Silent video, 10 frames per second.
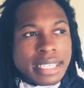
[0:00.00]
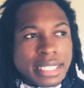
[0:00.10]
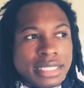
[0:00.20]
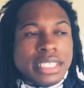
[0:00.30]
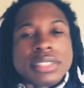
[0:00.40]

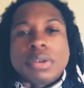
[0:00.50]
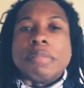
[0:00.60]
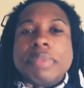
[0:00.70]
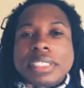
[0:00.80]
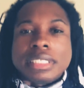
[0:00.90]
start their own
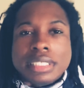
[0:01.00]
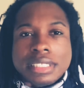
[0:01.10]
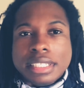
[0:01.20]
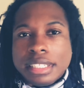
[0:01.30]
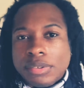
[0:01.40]
business,
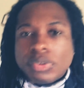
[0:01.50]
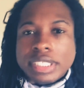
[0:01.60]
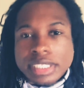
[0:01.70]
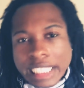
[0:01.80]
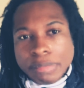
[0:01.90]
and then when they're
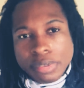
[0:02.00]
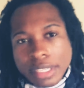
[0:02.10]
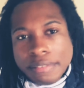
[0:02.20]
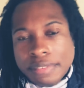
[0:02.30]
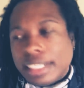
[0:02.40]
stable
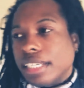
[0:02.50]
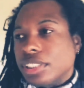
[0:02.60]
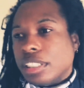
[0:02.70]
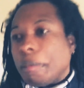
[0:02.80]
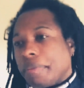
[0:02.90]
enough, then they can
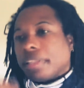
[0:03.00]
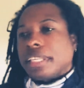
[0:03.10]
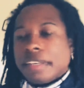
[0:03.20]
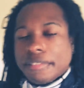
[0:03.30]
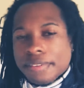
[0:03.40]
just up and
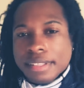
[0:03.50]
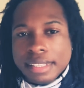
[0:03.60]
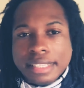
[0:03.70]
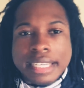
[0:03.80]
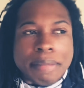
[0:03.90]
leave
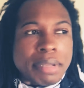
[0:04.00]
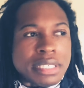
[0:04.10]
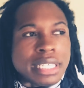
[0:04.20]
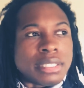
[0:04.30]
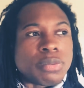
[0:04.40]
that business
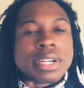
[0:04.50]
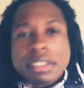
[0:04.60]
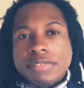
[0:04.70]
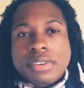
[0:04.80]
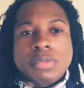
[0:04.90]
that they're working
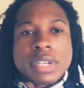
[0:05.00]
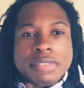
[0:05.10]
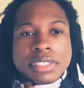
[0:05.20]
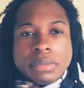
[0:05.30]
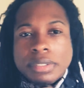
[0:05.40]
for
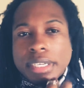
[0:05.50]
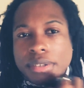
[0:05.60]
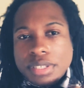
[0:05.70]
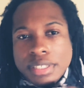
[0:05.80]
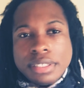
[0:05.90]
someone
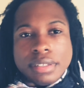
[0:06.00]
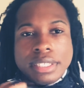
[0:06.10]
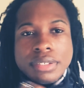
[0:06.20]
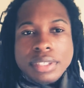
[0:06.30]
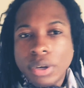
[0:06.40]
else. You know, they
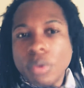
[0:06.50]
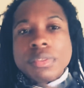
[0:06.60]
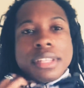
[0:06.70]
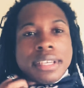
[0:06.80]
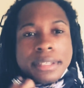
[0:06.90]
do their own
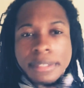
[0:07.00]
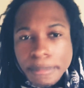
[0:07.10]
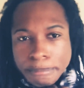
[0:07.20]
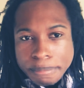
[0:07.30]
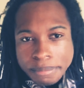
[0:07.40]
thing.
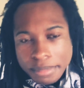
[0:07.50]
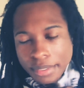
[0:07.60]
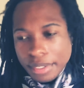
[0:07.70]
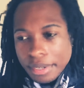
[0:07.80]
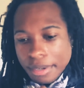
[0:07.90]

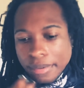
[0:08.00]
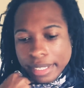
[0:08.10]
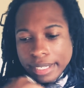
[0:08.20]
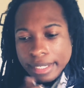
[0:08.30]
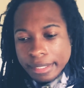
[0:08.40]
You know,
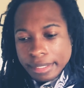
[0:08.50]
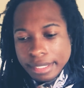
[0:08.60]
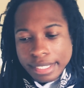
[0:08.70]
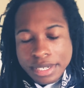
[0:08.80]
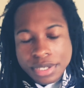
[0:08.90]
and
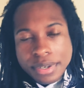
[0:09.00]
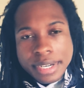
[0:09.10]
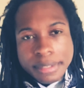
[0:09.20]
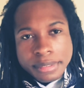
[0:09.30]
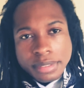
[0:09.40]
that's
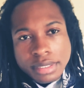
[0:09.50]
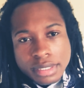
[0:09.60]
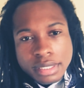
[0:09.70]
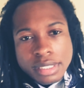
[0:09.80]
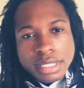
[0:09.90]
great.
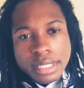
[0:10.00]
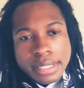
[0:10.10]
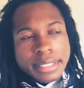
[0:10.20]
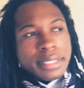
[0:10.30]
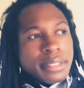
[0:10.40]

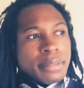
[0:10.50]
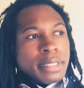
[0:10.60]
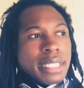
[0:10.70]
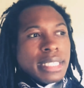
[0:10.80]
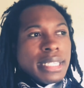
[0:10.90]
You know,
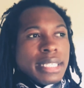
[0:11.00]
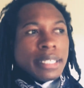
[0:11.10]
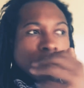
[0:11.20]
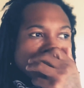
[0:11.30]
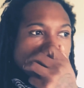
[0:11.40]

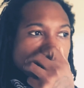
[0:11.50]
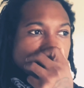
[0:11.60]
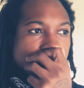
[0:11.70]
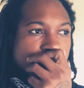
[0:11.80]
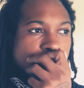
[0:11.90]
um,
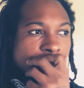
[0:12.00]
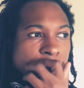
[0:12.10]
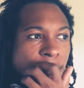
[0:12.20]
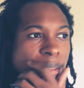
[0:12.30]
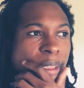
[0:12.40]

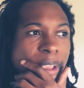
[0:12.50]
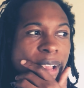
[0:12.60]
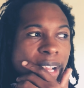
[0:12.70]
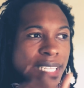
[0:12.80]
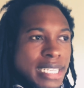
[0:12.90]

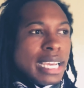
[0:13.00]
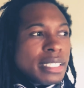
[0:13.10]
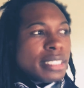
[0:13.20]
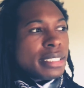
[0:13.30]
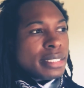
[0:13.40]

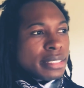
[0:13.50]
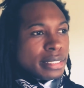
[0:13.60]
sadly,